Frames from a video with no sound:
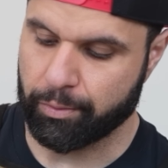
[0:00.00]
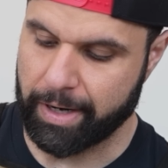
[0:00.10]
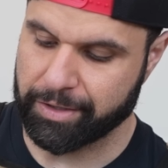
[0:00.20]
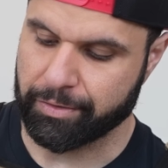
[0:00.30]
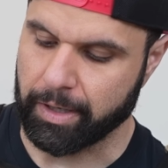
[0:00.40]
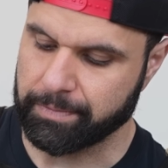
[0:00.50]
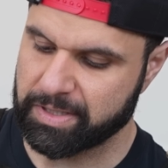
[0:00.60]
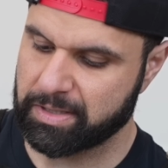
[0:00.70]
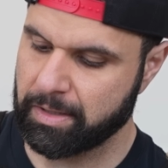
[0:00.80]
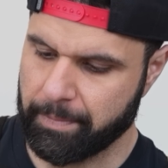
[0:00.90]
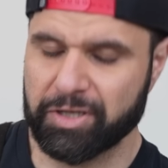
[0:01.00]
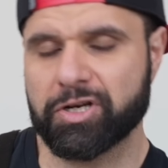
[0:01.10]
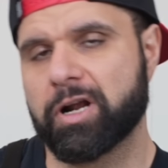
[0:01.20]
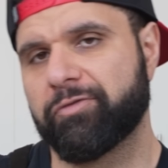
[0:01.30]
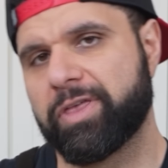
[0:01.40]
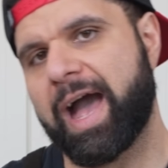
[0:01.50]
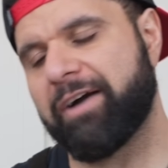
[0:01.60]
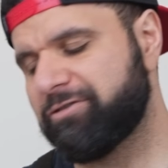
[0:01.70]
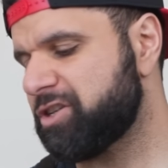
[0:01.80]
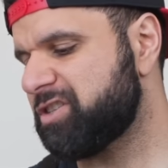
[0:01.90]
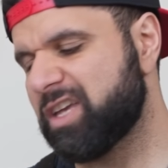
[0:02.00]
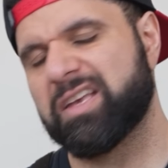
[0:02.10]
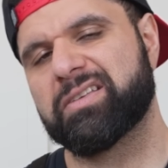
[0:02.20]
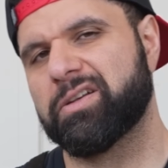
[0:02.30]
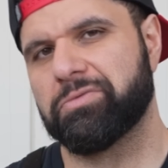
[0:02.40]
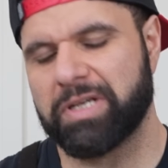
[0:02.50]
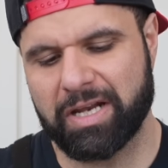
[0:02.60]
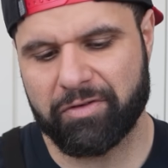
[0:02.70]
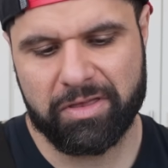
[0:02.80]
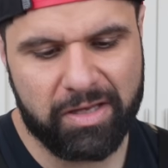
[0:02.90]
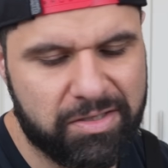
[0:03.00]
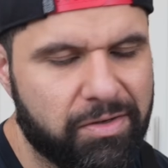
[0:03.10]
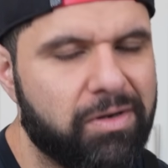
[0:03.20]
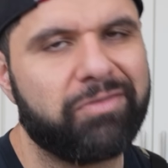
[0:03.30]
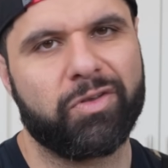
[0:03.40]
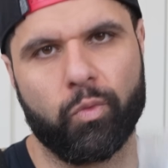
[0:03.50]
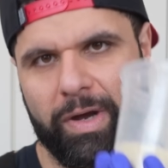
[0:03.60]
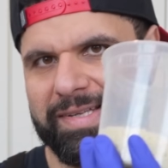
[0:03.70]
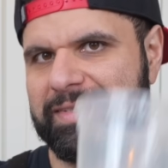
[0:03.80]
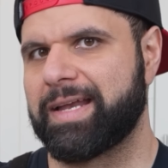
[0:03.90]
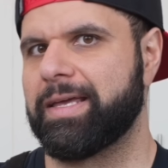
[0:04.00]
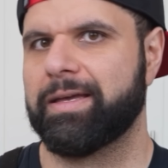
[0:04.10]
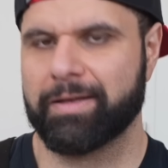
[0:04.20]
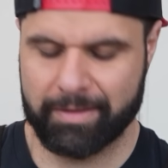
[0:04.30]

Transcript: breadcrumbs. I'm gonna start off with half just in case I don't need everything so I don't have to waste any.